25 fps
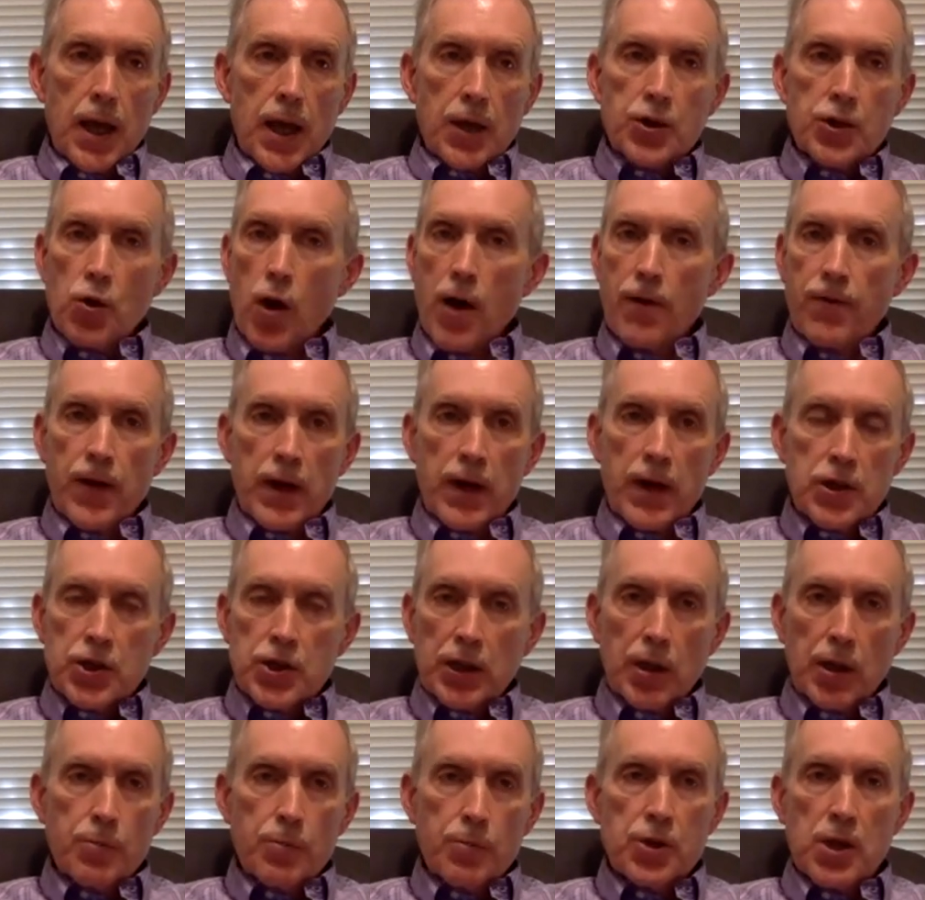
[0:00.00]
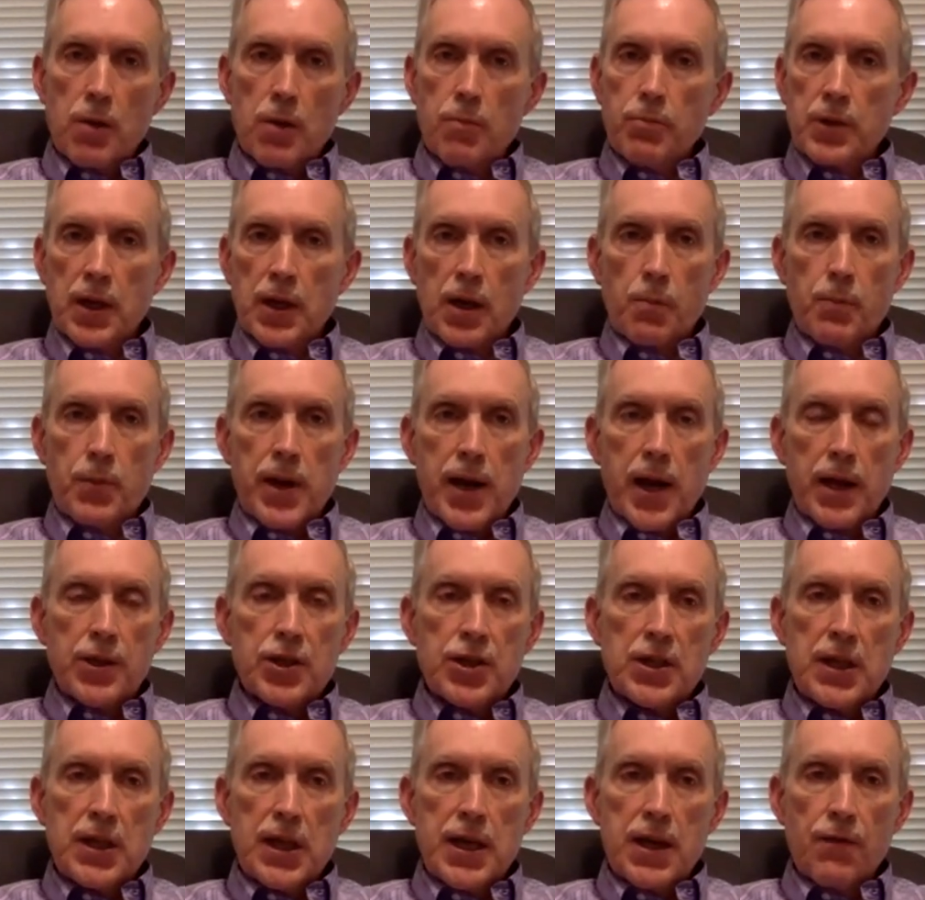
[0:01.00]
So I finished Lipscomb, did a
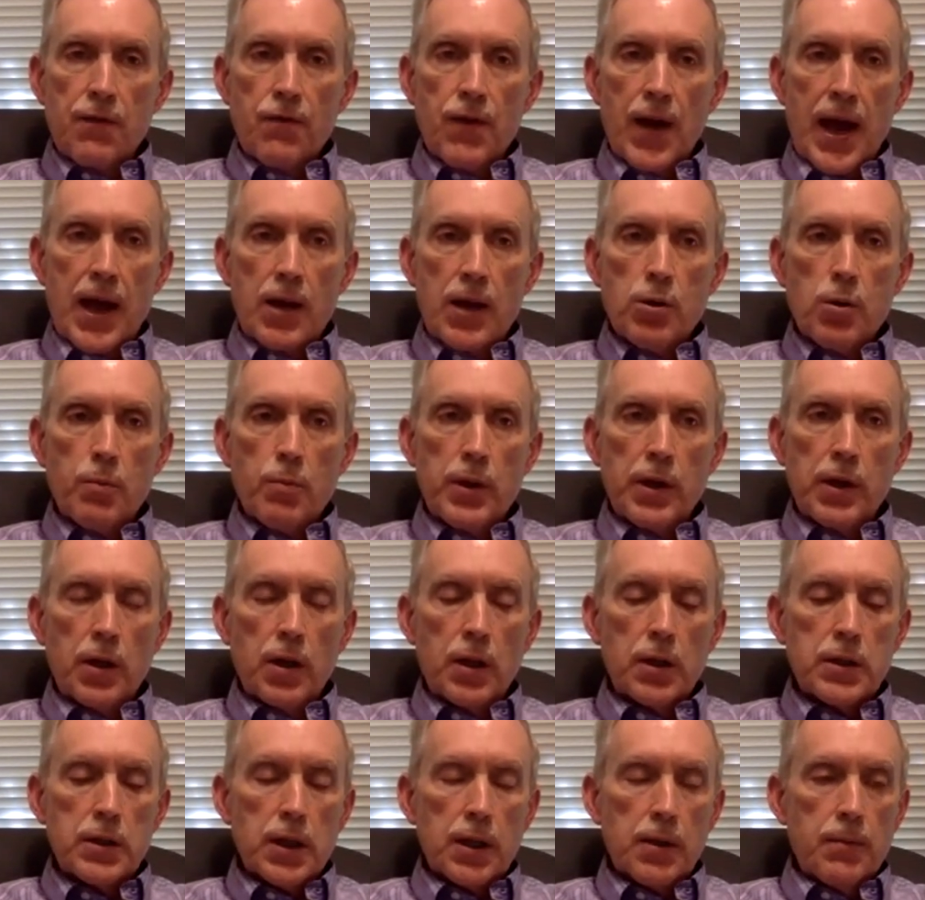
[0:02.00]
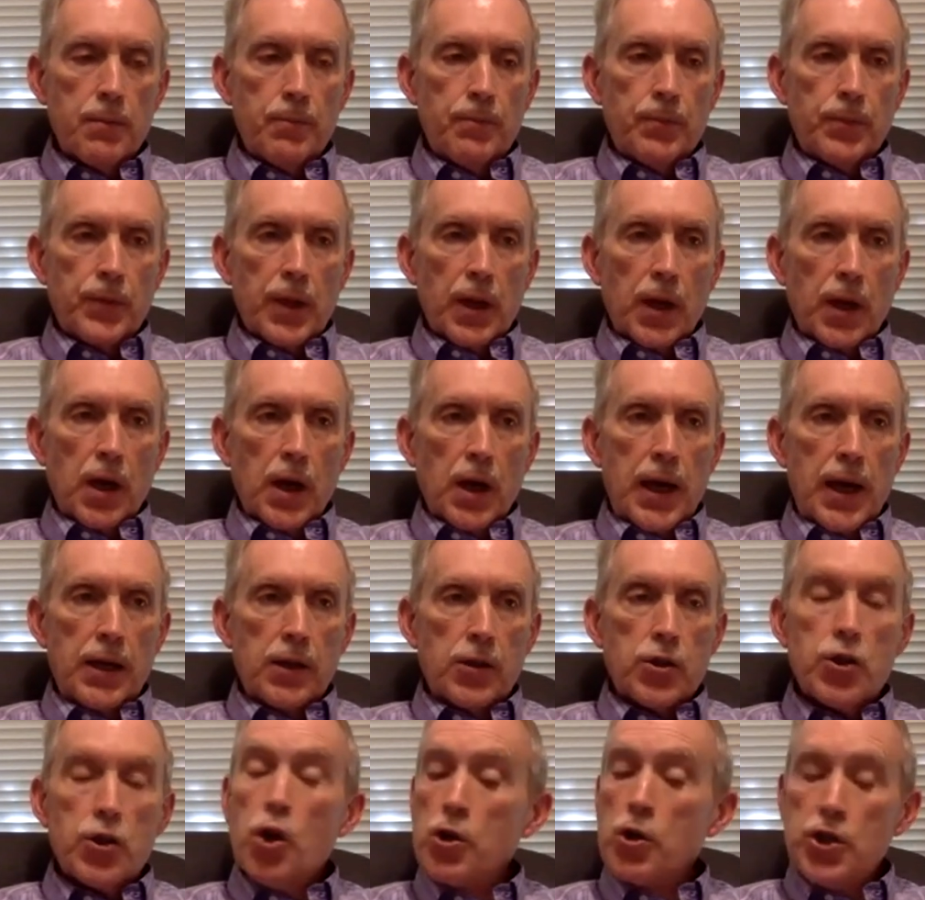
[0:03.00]
PhD at Vanderbilt
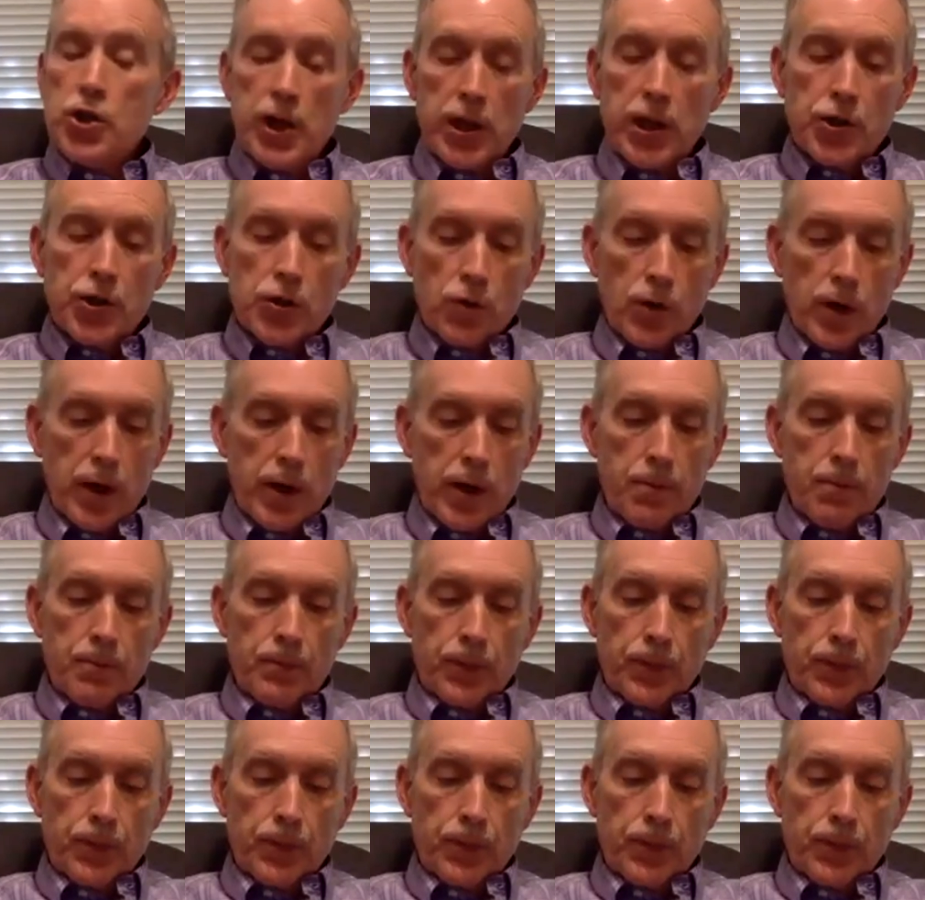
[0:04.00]
in church history,